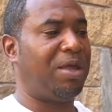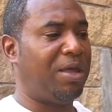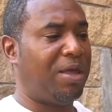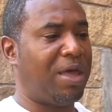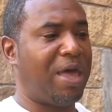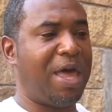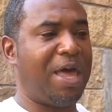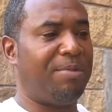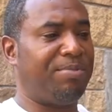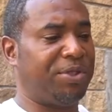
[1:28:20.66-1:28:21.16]

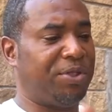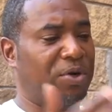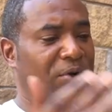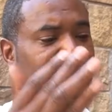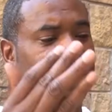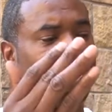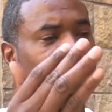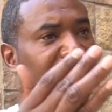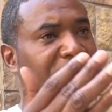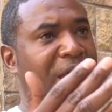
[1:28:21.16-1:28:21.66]

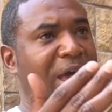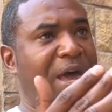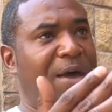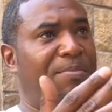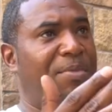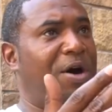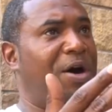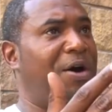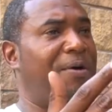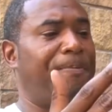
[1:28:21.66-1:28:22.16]
Abso. Then we had
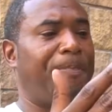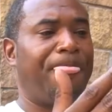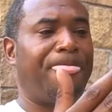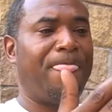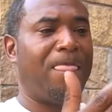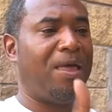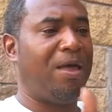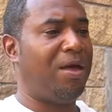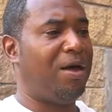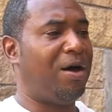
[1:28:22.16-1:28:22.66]
my
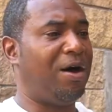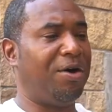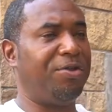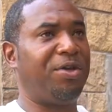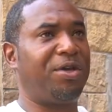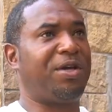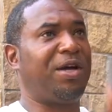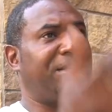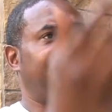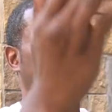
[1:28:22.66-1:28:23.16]

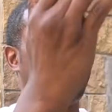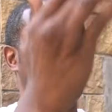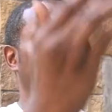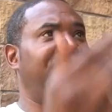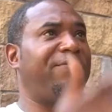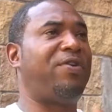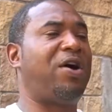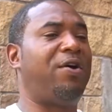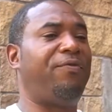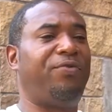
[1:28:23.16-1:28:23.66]
other cousin. I
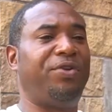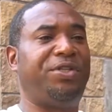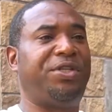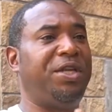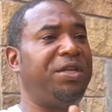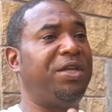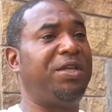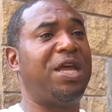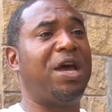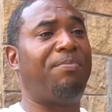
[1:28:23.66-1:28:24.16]
live out in
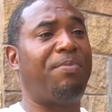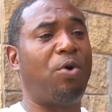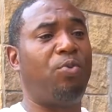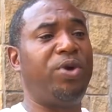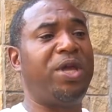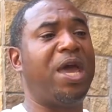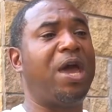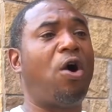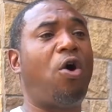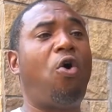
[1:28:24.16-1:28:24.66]
Virginia now. But
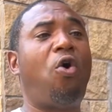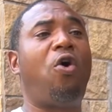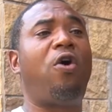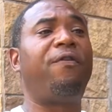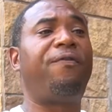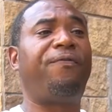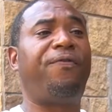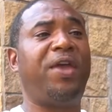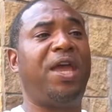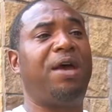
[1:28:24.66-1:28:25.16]
we had
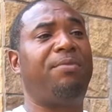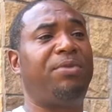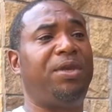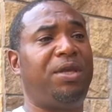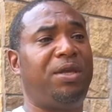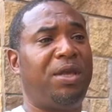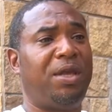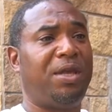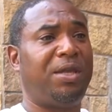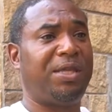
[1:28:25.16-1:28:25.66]
all
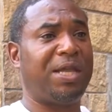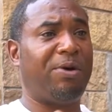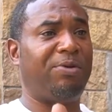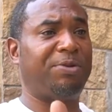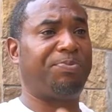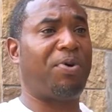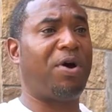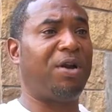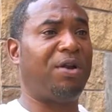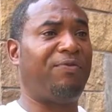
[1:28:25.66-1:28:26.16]
family that
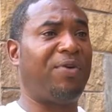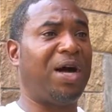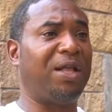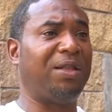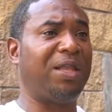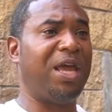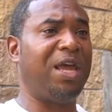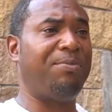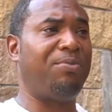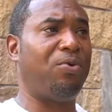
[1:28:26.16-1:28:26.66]
was part of our
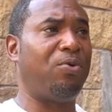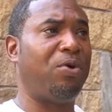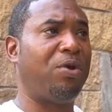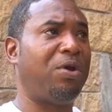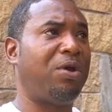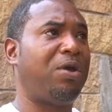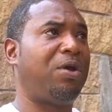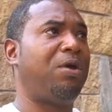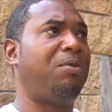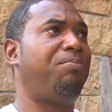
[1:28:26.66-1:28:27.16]
label.
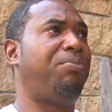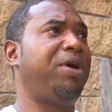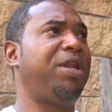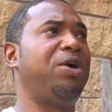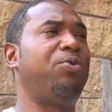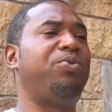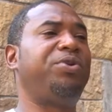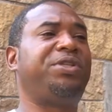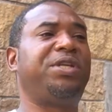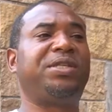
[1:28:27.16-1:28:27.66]
But
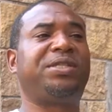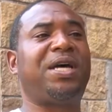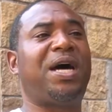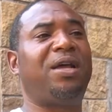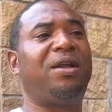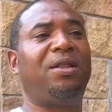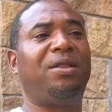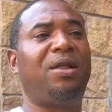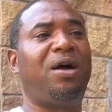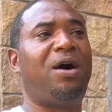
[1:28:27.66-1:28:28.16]
it was just
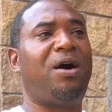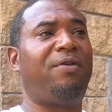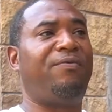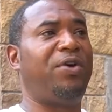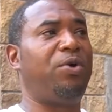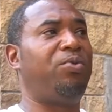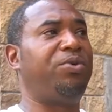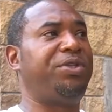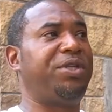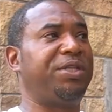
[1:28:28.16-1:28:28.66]
out of love.
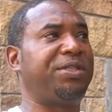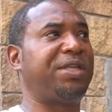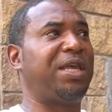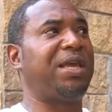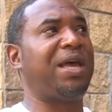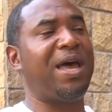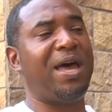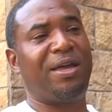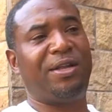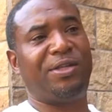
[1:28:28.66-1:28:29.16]
It was just
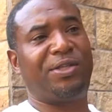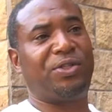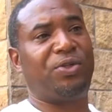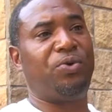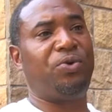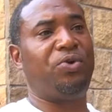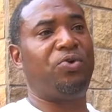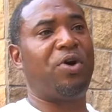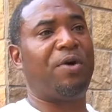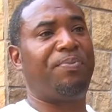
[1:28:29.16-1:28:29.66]
like I had a
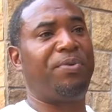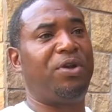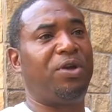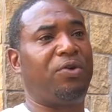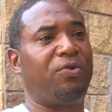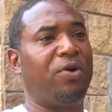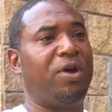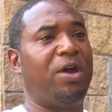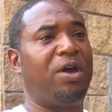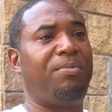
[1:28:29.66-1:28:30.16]
studio up in the
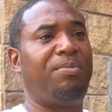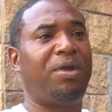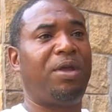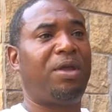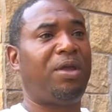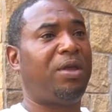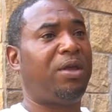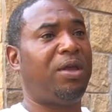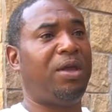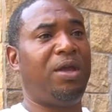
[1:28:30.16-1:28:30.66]
crib.
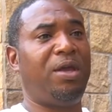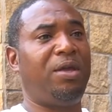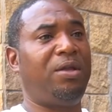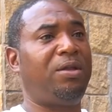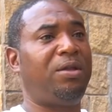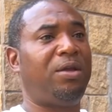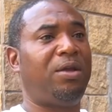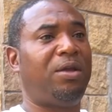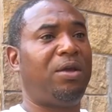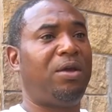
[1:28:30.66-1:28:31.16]

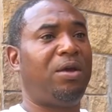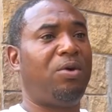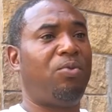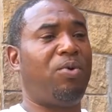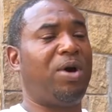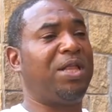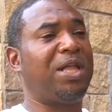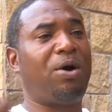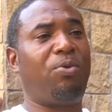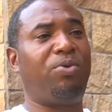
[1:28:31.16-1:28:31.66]
And
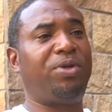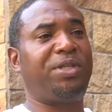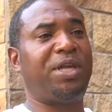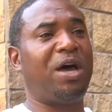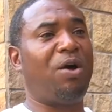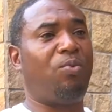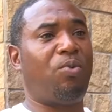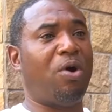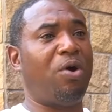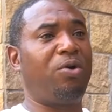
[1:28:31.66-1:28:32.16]
while I was
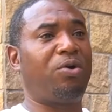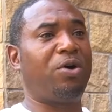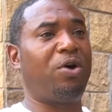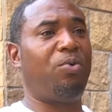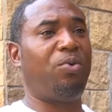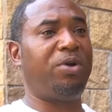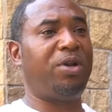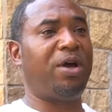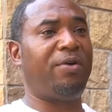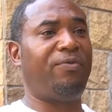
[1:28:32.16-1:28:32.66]
at work or
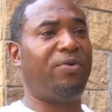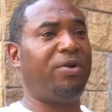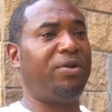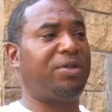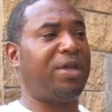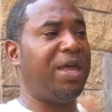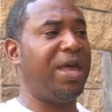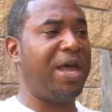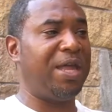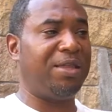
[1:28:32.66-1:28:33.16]
whatever,
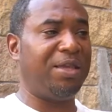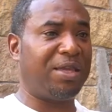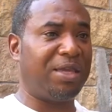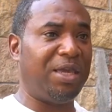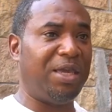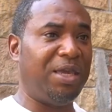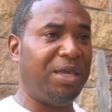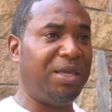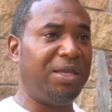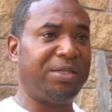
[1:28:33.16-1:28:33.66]
they had the
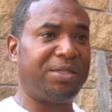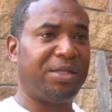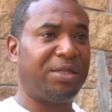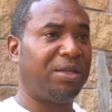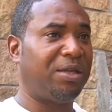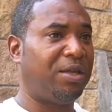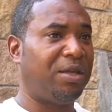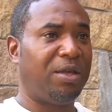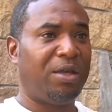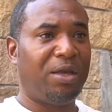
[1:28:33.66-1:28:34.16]
keys.
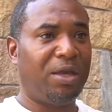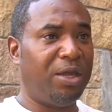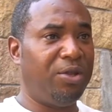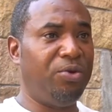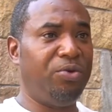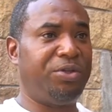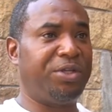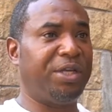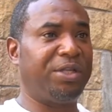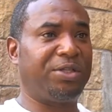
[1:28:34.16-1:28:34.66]
And
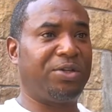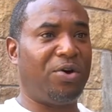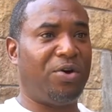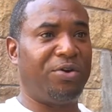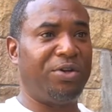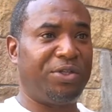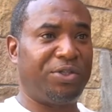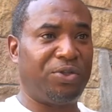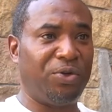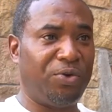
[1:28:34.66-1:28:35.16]
you just go
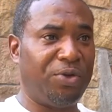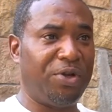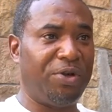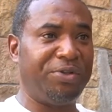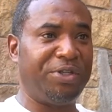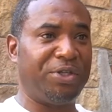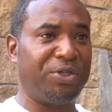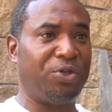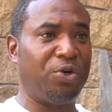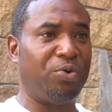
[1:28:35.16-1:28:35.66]
in the studio
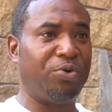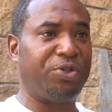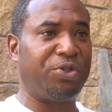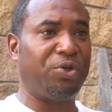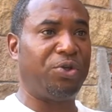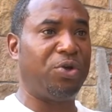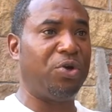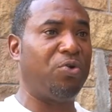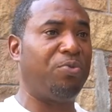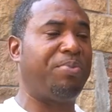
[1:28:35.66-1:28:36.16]
and just do what
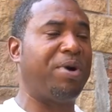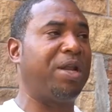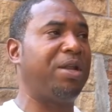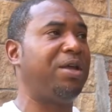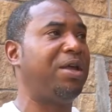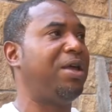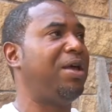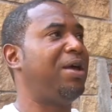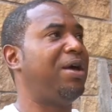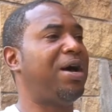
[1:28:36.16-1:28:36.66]
you do.
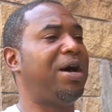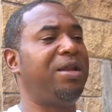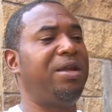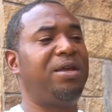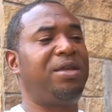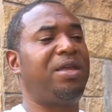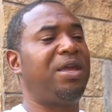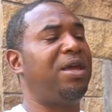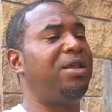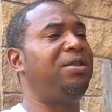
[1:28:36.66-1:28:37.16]
But I
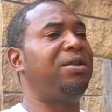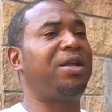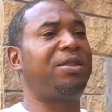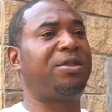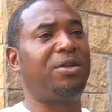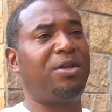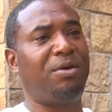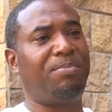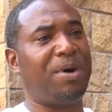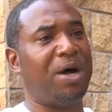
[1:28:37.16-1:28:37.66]
didn't care
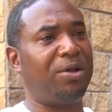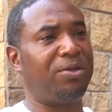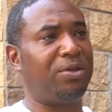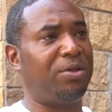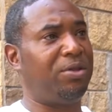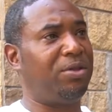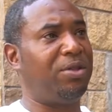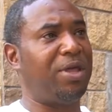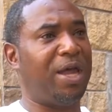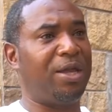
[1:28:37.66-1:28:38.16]
nothing about
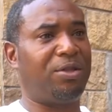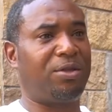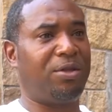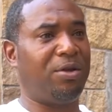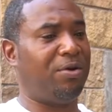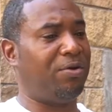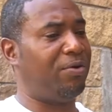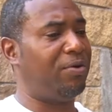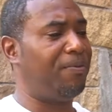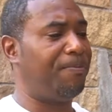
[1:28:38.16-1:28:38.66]
like
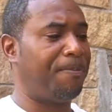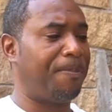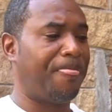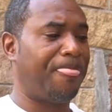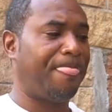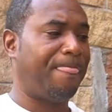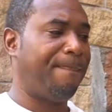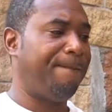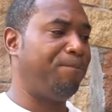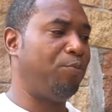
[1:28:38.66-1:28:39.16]

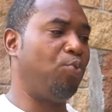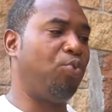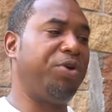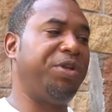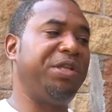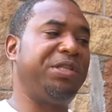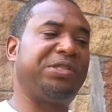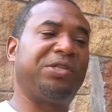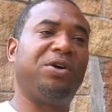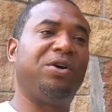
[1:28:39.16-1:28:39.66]

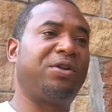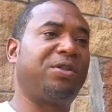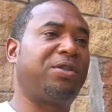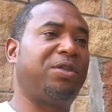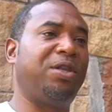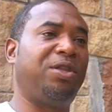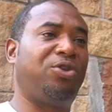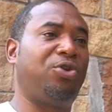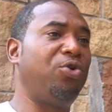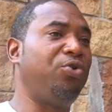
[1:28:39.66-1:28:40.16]
what it took
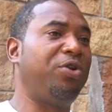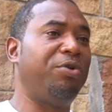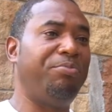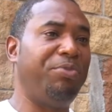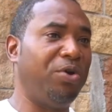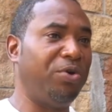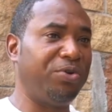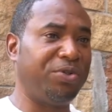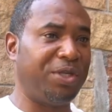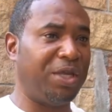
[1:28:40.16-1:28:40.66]
to do the
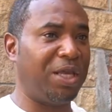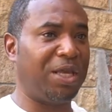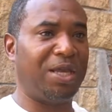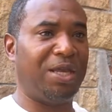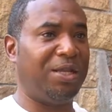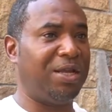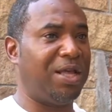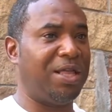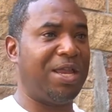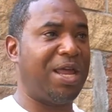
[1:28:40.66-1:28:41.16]
music
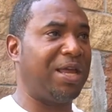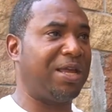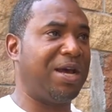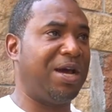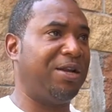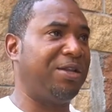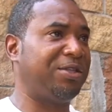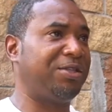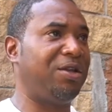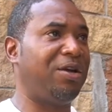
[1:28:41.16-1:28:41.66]
and none of that
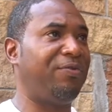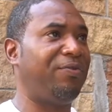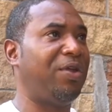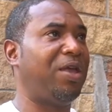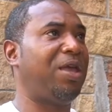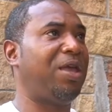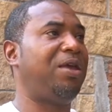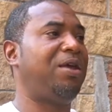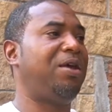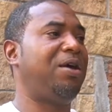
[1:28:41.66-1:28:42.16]
kind of stuff.
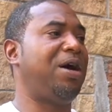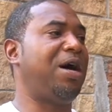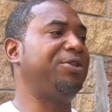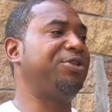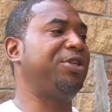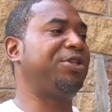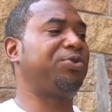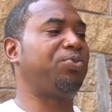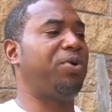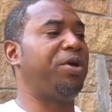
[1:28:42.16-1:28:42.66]
I
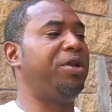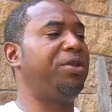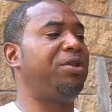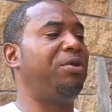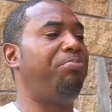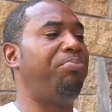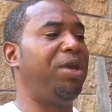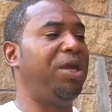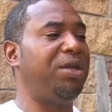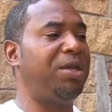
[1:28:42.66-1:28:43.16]
just wanted
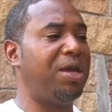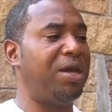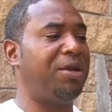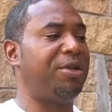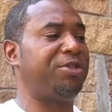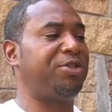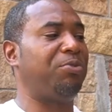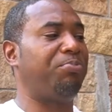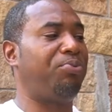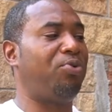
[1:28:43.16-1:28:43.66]
to be there
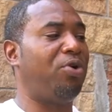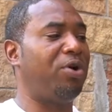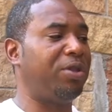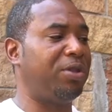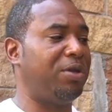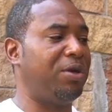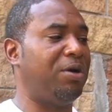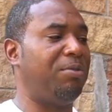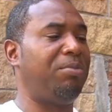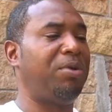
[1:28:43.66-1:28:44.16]
to
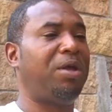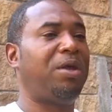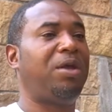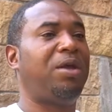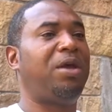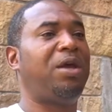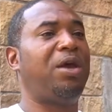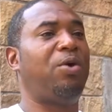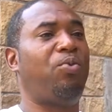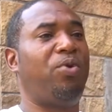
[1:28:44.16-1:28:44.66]
support them.
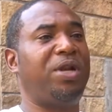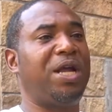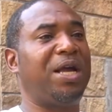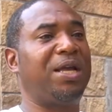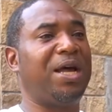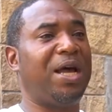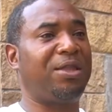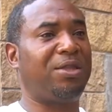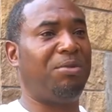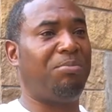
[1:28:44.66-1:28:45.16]
And when I
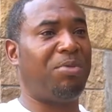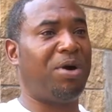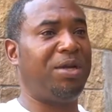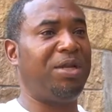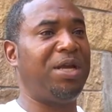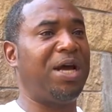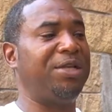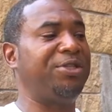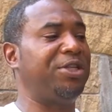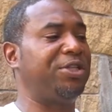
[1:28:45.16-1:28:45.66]
got the
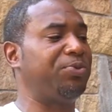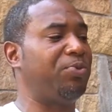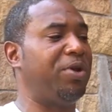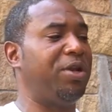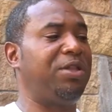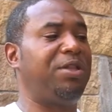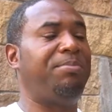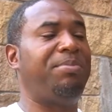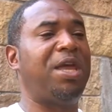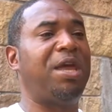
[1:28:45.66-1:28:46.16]
money, I just
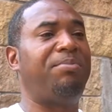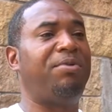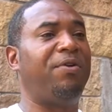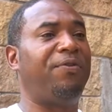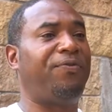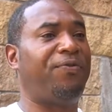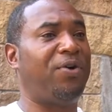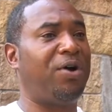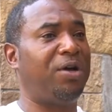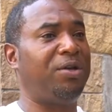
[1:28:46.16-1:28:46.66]
wanted to be able to
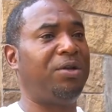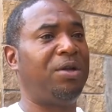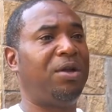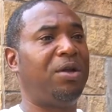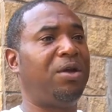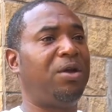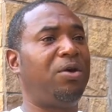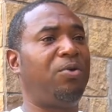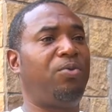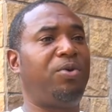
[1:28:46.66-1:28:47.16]
fund
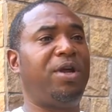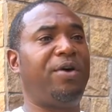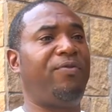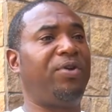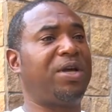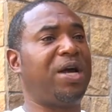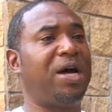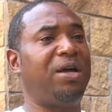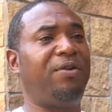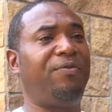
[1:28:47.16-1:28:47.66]

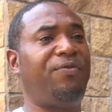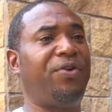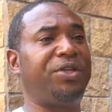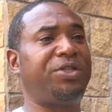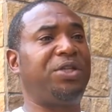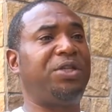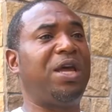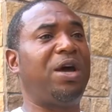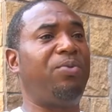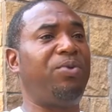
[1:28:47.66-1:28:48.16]
whatever kind of
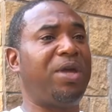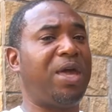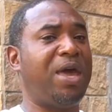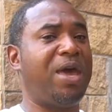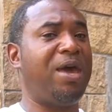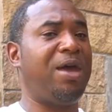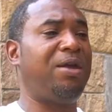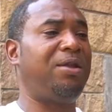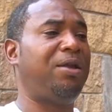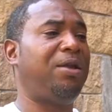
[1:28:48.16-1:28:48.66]
vision that we
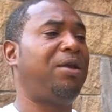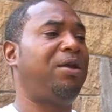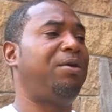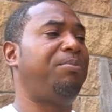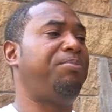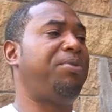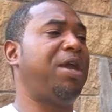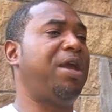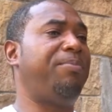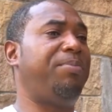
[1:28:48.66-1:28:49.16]
had,
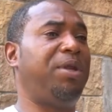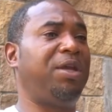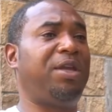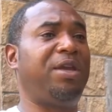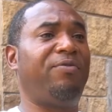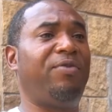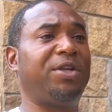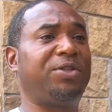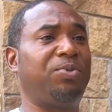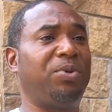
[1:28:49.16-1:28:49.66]
be able to
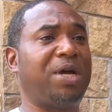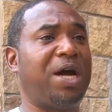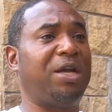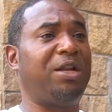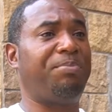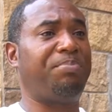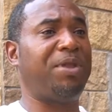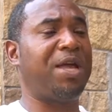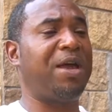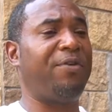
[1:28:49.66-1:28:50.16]
give us what
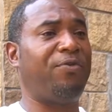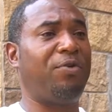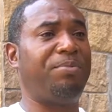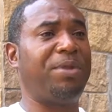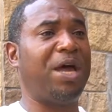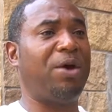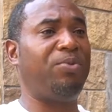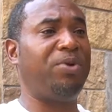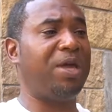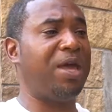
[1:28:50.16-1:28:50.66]
kind of platform
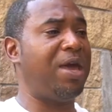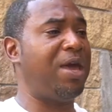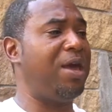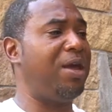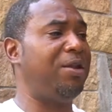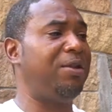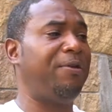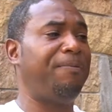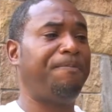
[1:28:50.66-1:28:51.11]
that we had.